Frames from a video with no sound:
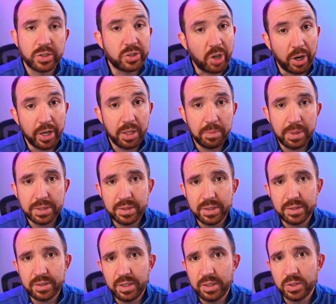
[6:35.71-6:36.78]
starting
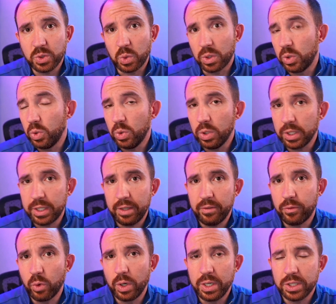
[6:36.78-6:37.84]
businesses or who are
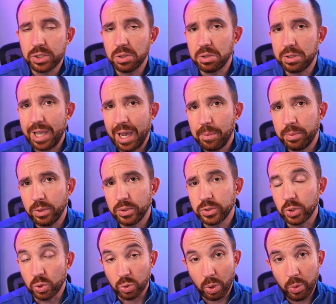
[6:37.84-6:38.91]
looking for additional capital
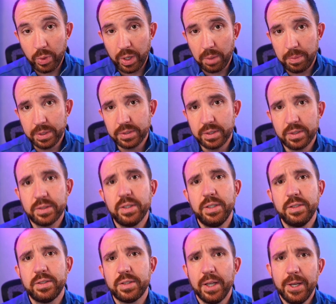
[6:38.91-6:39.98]
to grow their businesses.